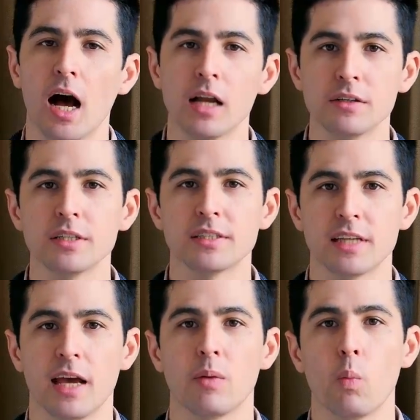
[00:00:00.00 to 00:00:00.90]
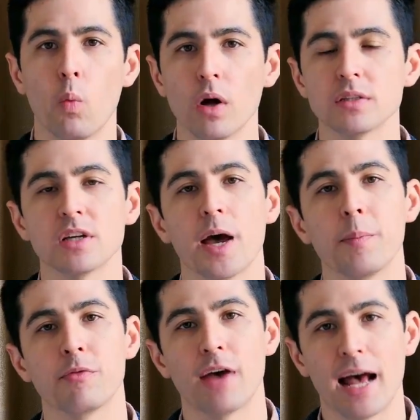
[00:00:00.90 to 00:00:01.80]
understand what
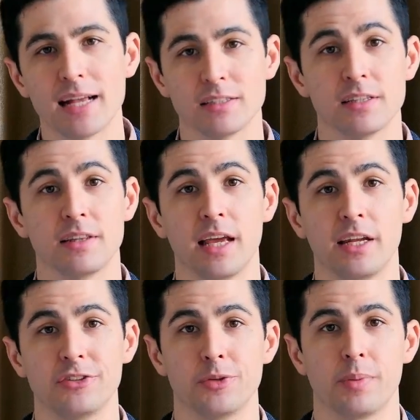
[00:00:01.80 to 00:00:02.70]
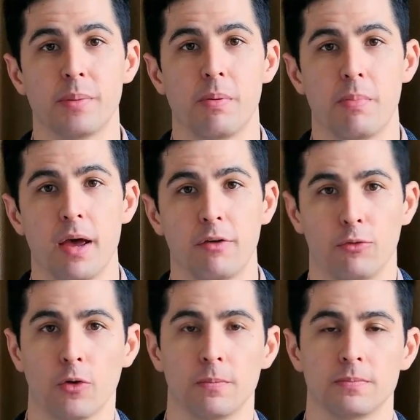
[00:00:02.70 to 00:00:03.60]
type of hazard they need to be prepared
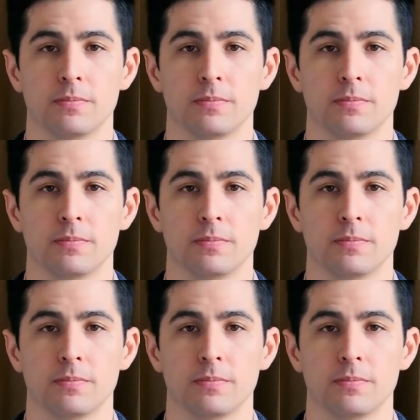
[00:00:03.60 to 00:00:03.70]
for.